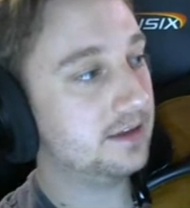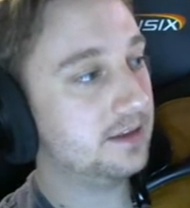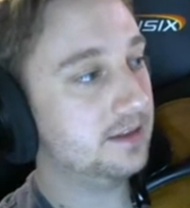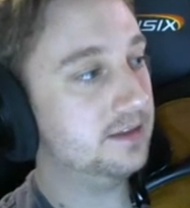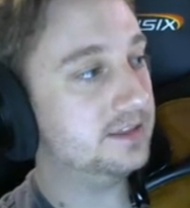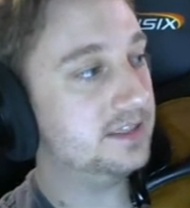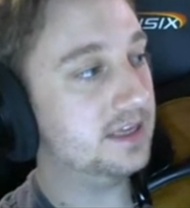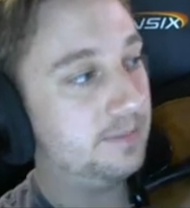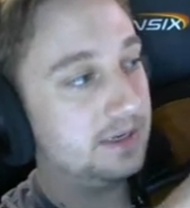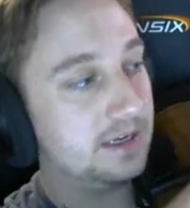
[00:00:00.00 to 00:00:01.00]
the tip
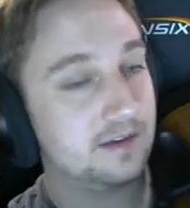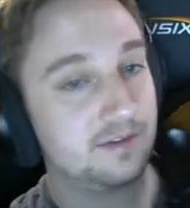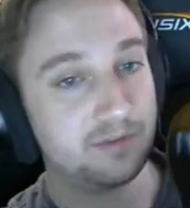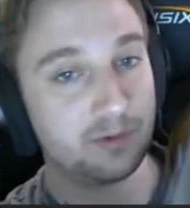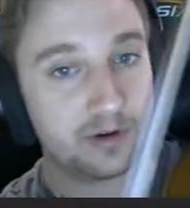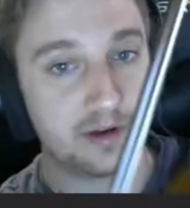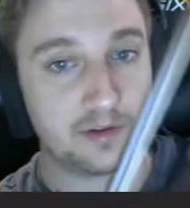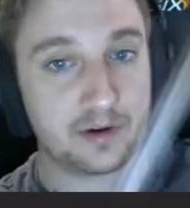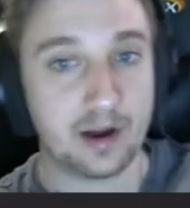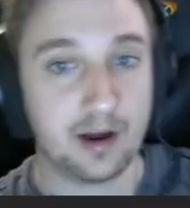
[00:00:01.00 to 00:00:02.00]
again for another
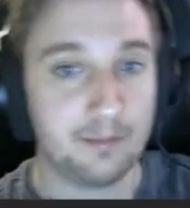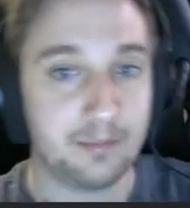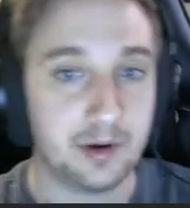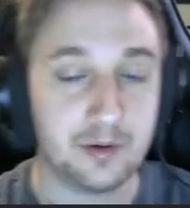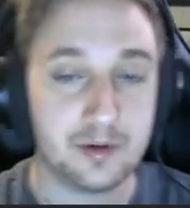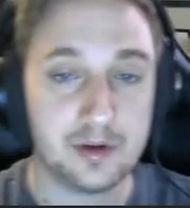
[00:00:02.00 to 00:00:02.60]
up bow.